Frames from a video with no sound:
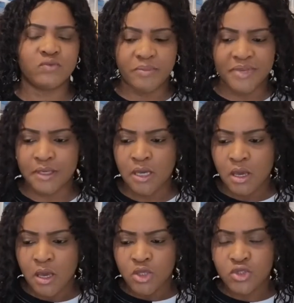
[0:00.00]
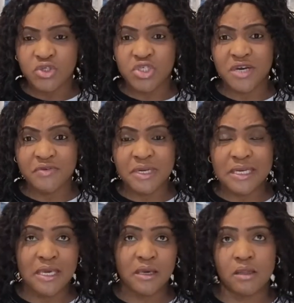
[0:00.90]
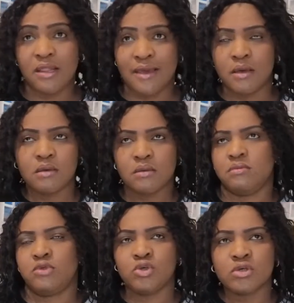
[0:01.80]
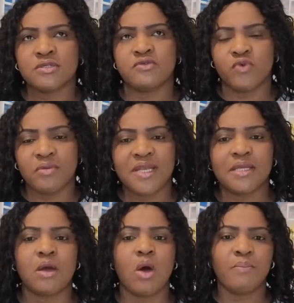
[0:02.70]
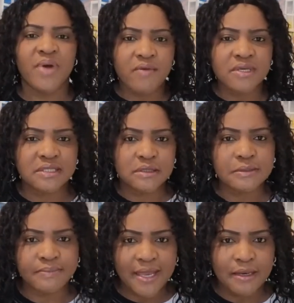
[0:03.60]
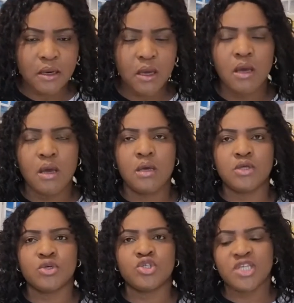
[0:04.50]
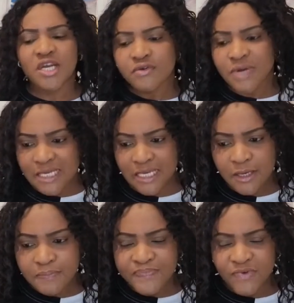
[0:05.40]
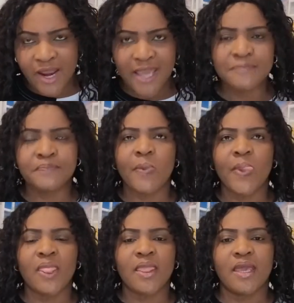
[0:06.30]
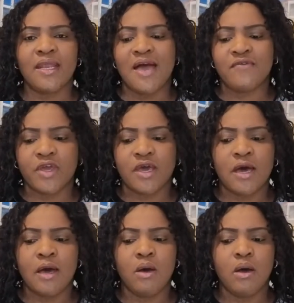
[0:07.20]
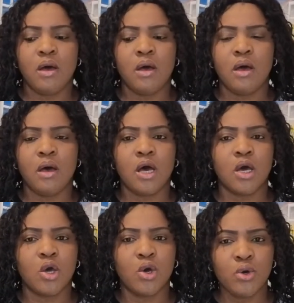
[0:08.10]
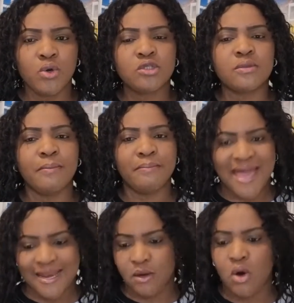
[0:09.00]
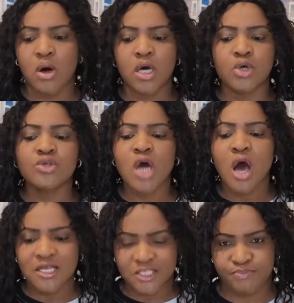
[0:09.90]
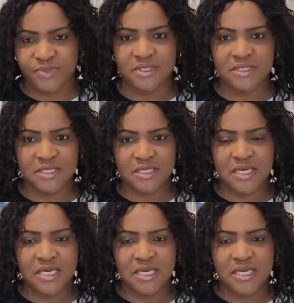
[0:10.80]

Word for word: of women. So generally, like shoulders of women in comparison to men. So generally, right, in Africa, a good man or a good husband